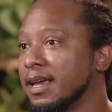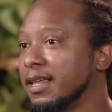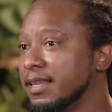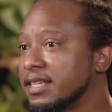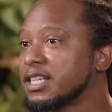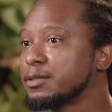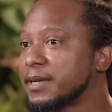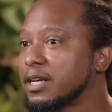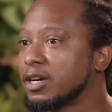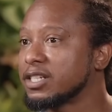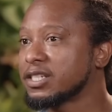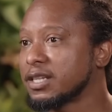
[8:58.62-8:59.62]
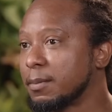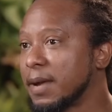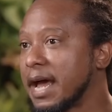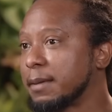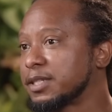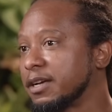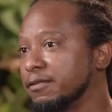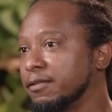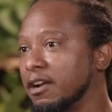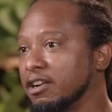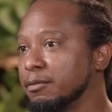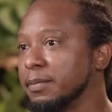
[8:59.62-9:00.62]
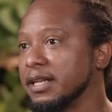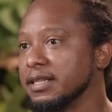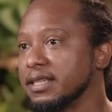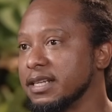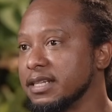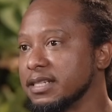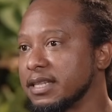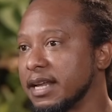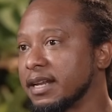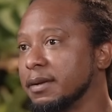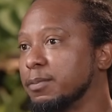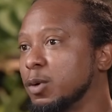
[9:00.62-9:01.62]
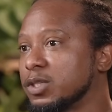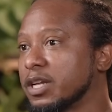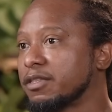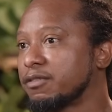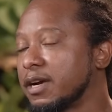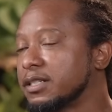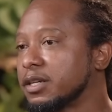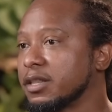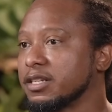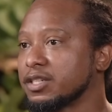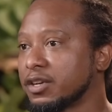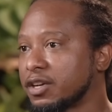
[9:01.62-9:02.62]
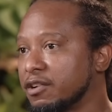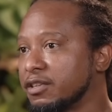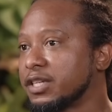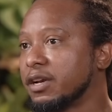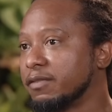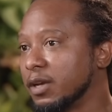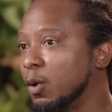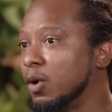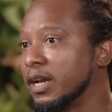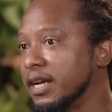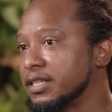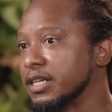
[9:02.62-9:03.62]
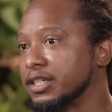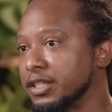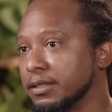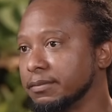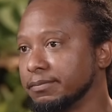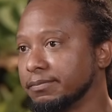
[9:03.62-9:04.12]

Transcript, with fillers: This is because some apps have vulnerabilities that can pose a threat to the security of the organization.